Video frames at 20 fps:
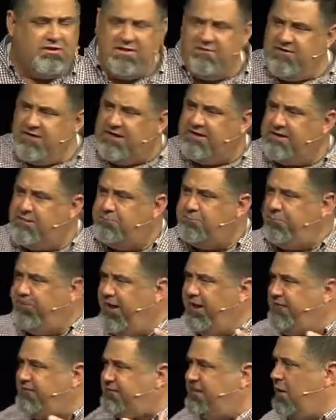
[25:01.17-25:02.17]
Living in a
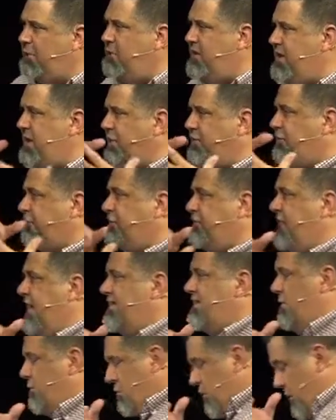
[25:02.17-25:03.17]
place that we
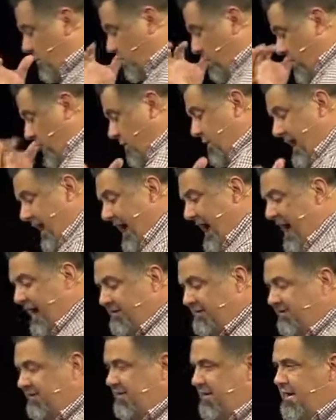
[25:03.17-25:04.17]
understand that where we're
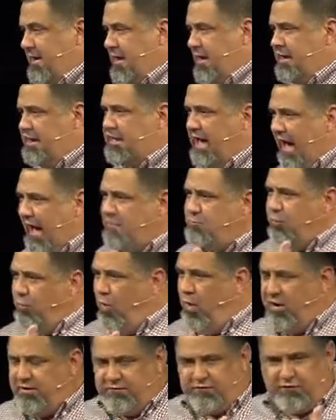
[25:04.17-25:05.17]
at, God
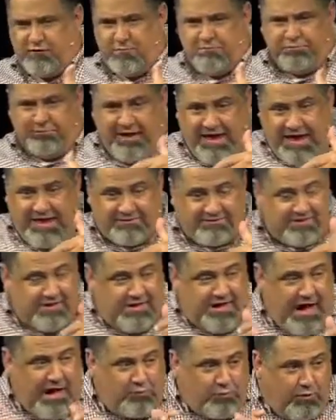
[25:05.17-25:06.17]
wants to bless
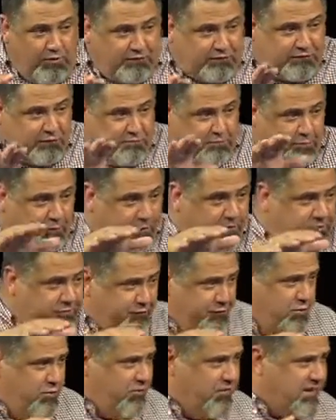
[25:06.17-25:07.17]
and God wants to pour
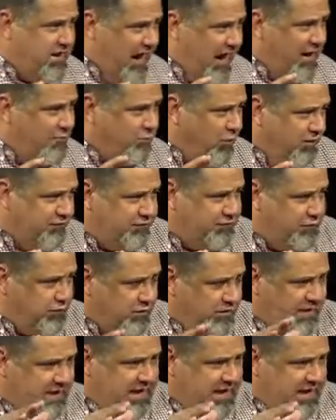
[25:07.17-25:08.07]
through and God wants to